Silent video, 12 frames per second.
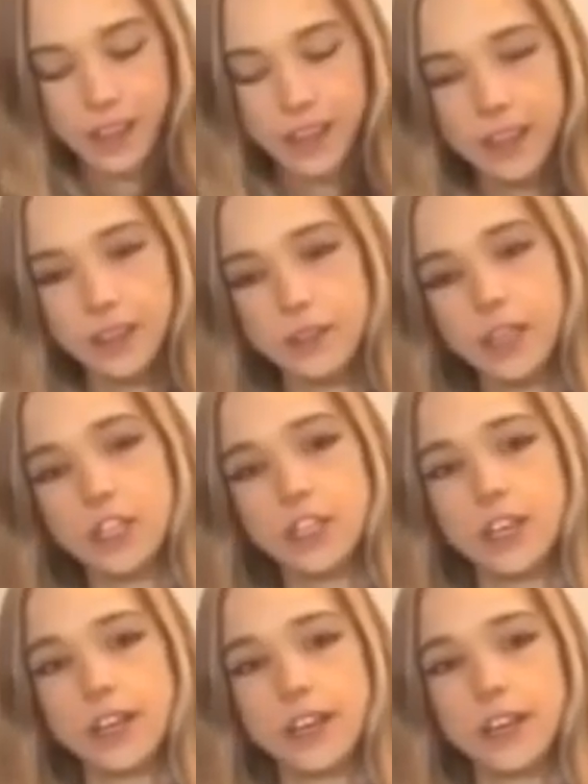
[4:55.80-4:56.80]

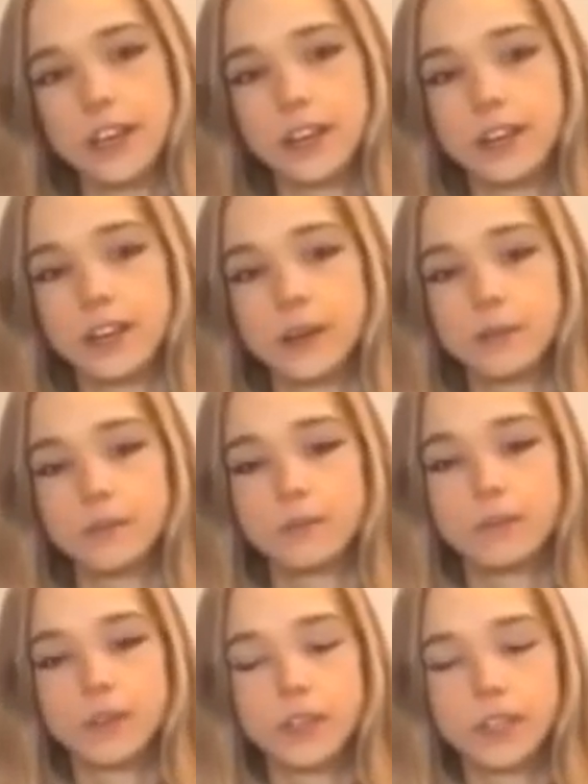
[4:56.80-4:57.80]
eventually, um,
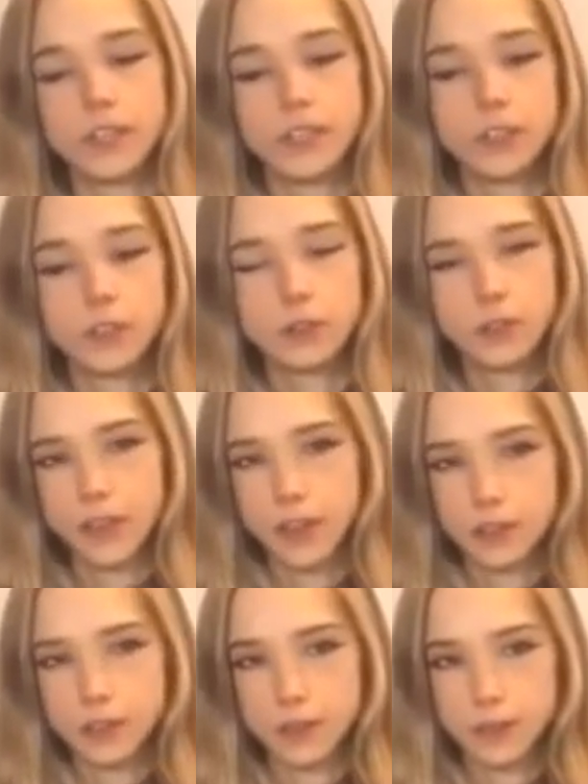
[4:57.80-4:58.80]
in
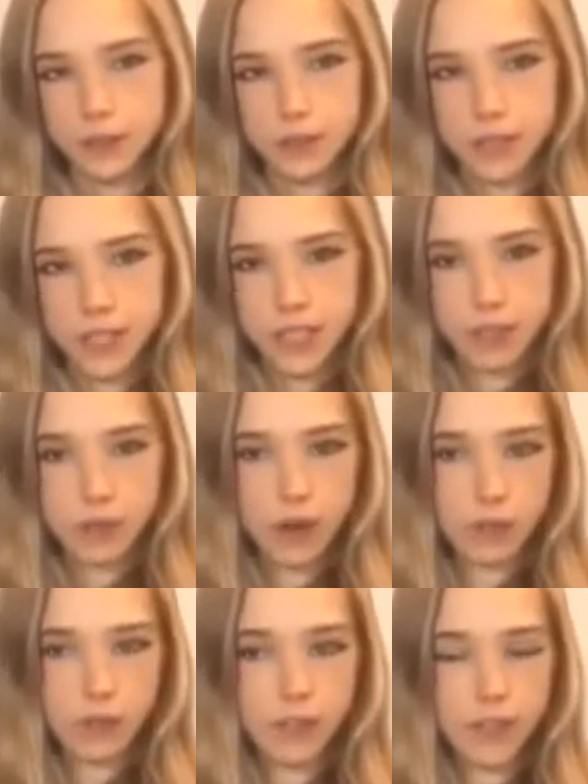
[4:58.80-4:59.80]
2015,
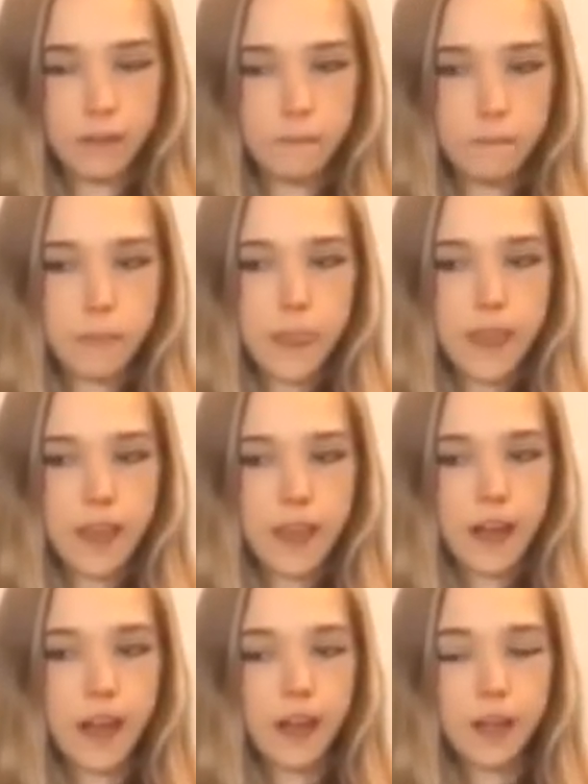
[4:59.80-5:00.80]
roughly,
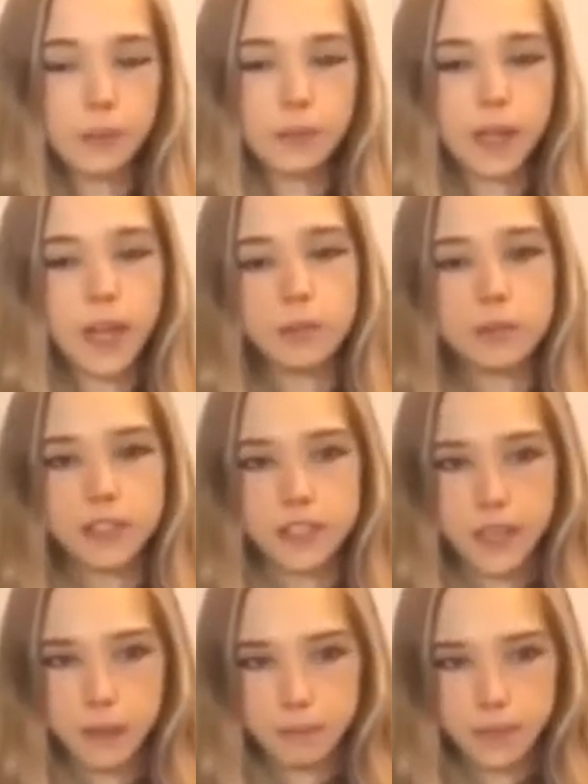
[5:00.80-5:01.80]
I became a
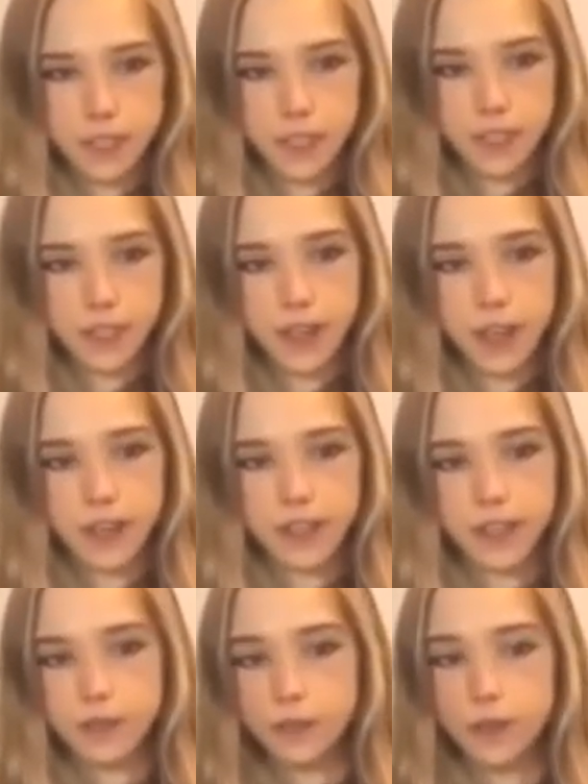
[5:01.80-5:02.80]
skeptic, and
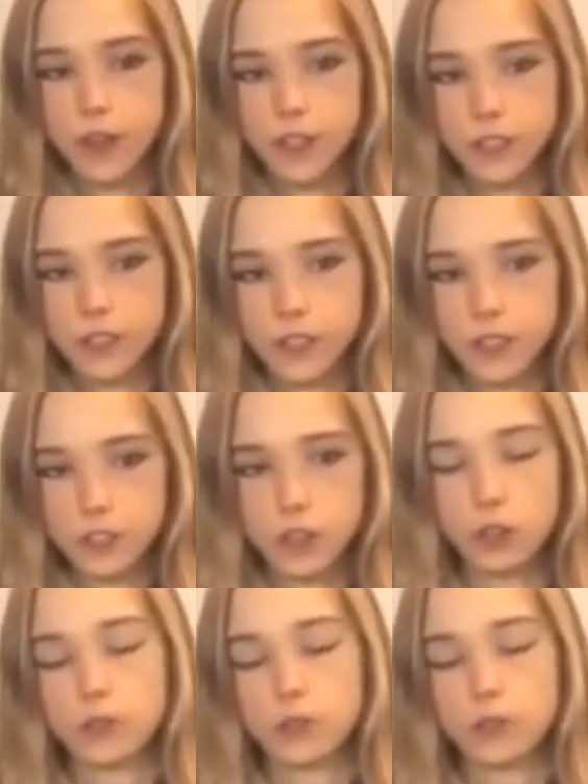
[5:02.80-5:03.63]
at first, not with